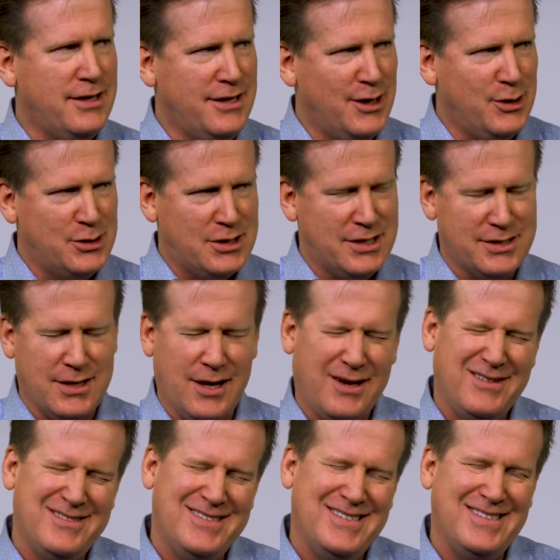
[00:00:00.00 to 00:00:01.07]
You know, it's just like,
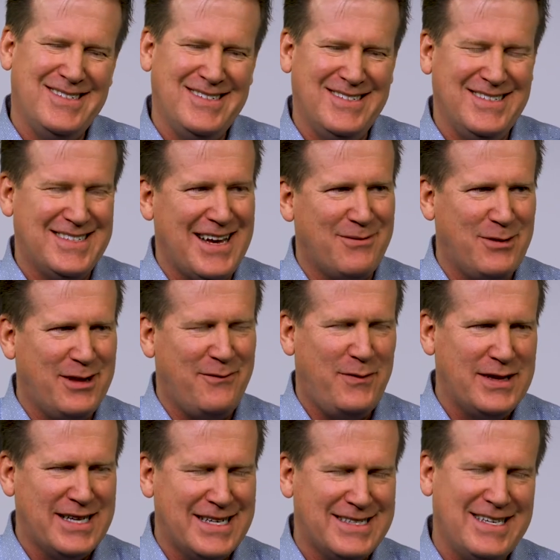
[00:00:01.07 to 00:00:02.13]
oh, does that really fit
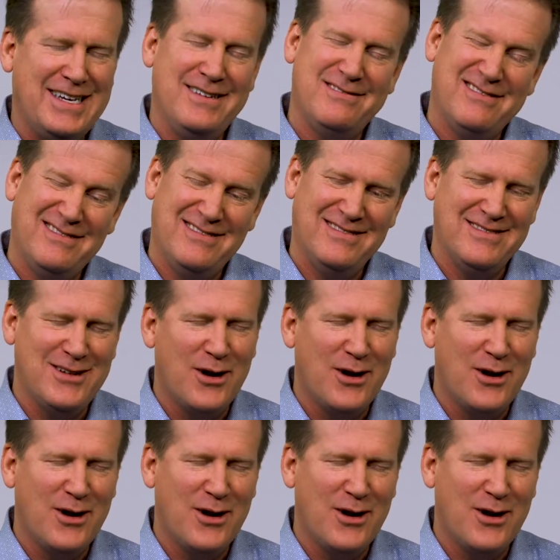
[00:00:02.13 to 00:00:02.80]
that scene? Oh,